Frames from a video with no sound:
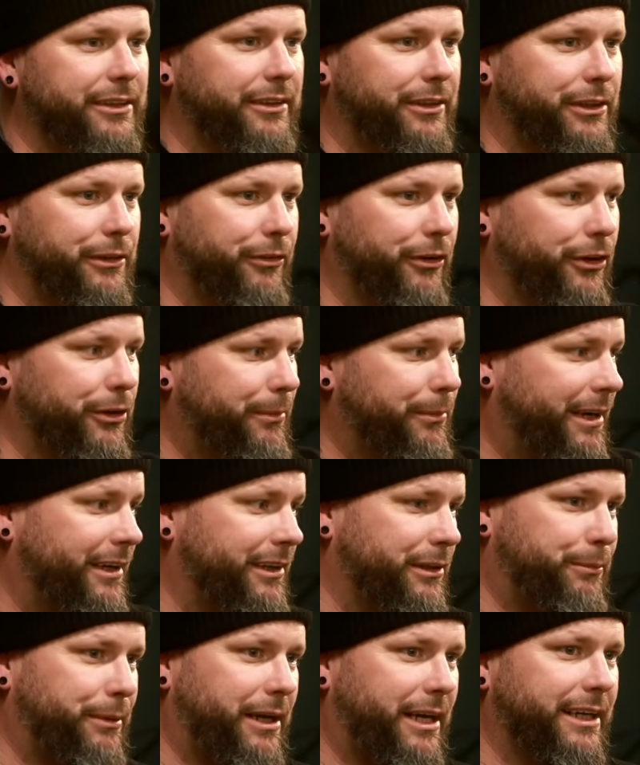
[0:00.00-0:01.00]
You've heard about it
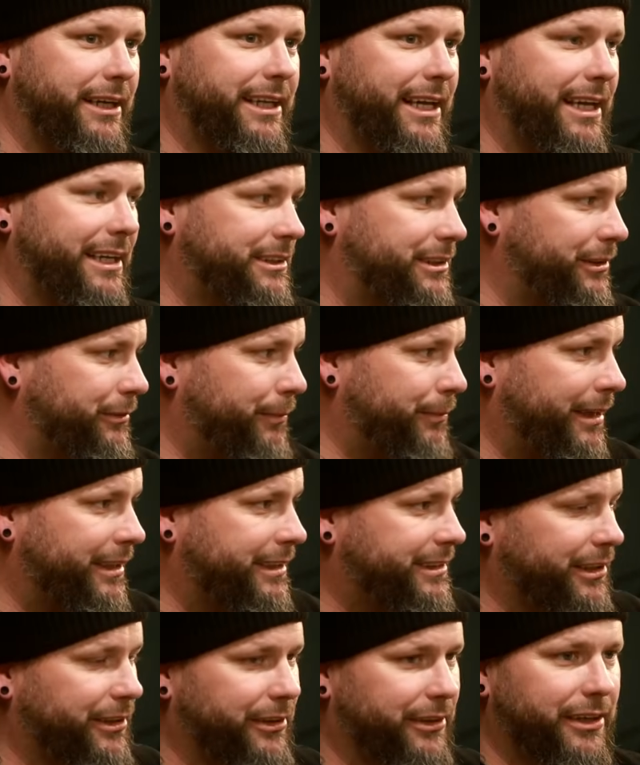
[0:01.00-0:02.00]
on the podcast. You maybe
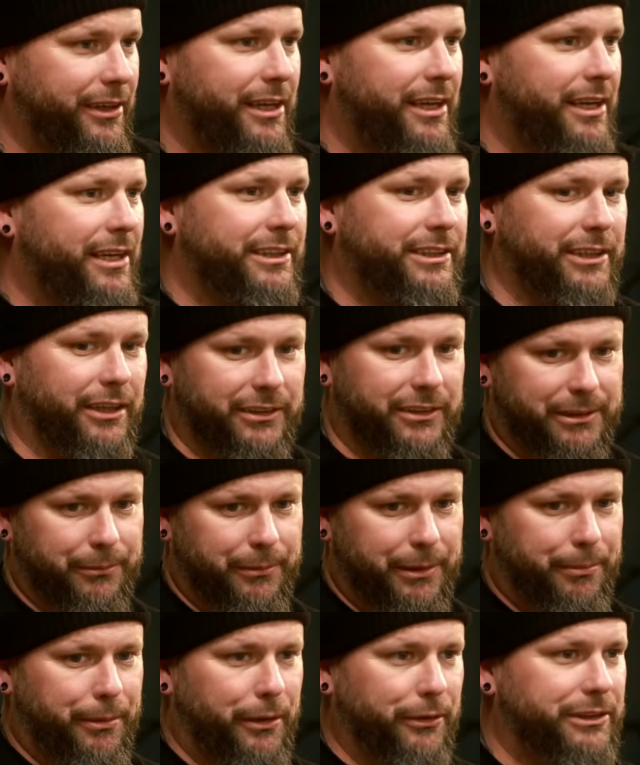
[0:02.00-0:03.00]
saw
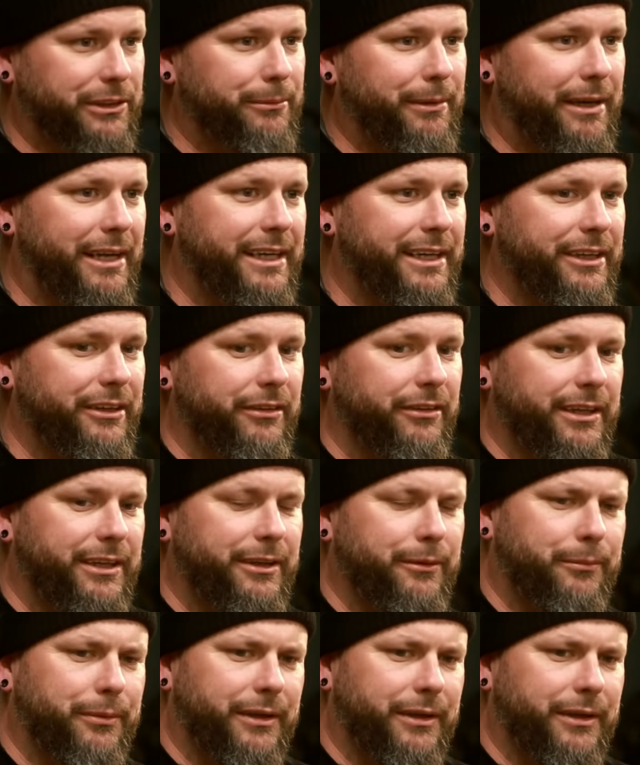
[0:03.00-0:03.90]
somebody post about it here and there.